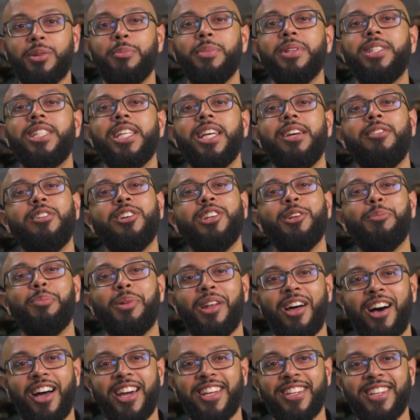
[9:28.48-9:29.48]
the material
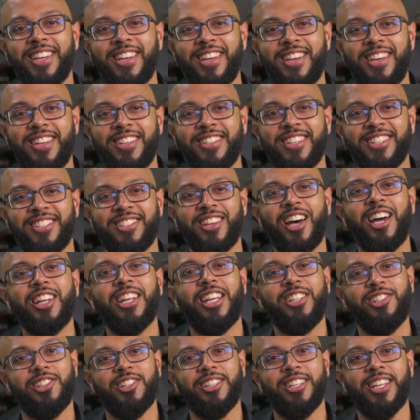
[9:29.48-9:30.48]
applied, design
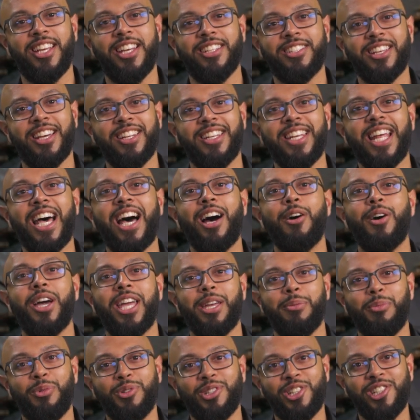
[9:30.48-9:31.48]
engineers are now
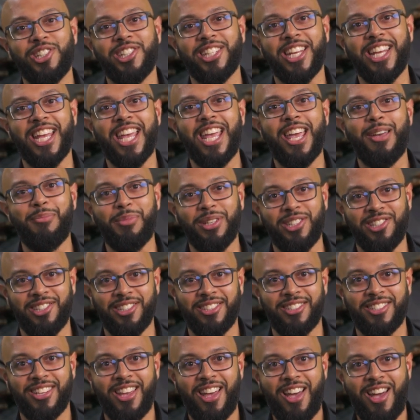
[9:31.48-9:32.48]
able to share
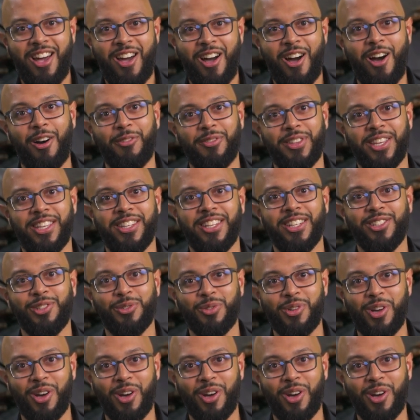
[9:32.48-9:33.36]
images of the initial